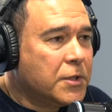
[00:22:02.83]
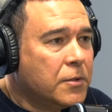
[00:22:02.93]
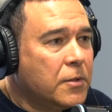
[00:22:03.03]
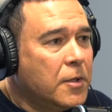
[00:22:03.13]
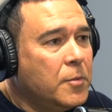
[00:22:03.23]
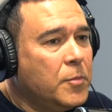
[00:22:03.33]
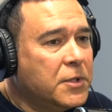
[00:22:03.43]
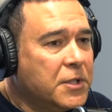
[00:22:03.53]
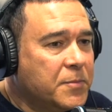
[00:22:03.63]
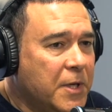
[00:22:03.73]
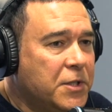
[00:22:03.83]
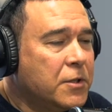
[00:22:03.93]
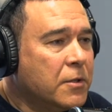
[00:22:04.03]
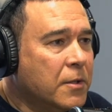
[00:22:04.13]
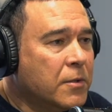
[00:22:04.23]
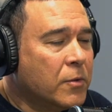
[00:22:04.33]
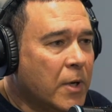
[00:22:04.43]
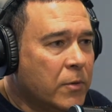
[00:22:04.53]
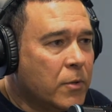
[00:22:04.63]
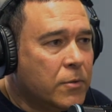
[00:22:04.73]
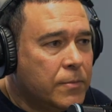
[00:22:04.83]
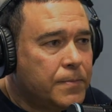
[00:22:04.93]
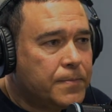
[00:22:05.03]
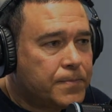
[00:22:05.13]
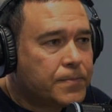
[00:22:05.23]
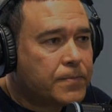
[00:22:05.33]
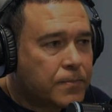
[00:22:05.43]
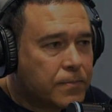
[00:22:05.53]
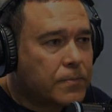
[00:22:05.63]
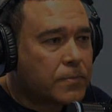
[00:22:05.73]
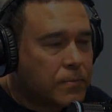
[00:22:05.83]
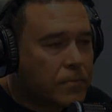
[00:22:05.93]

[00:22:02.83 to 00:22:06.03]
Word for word: to, but just make sure they're in the right role. Make sure they're in the right